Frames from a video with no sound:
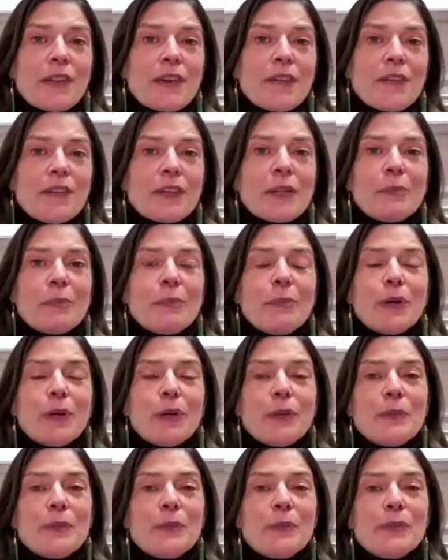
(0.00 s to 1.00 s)
African
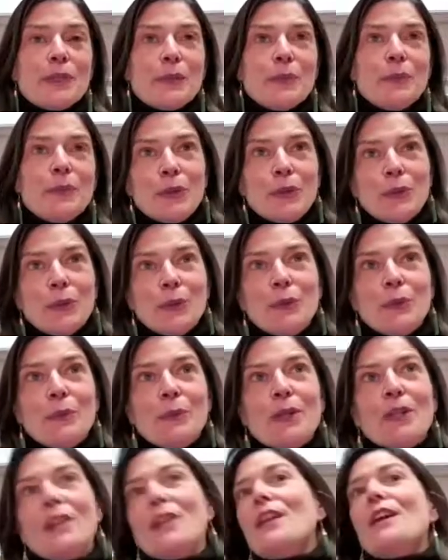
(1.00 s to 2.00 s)
bulbs in bloom,